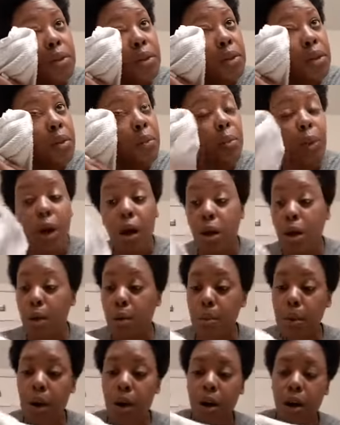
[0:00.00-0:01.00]
the
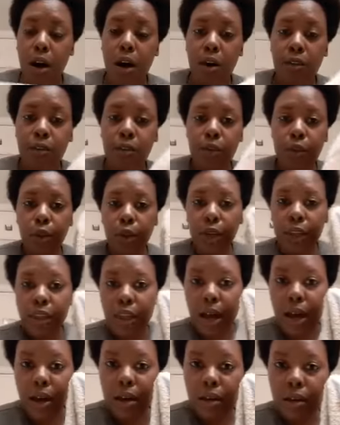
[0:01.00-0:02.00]
balm off. Look at
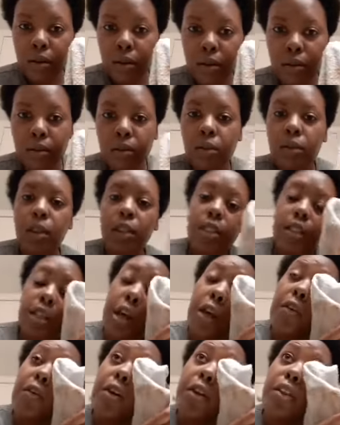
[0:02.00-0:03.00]
that. That's
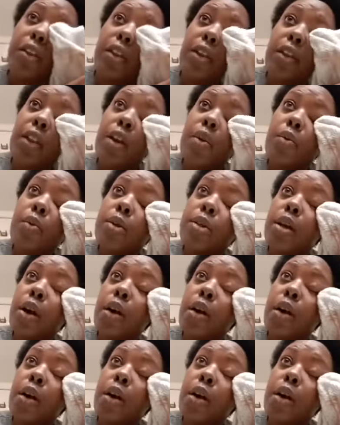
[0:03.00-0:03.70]
everything that was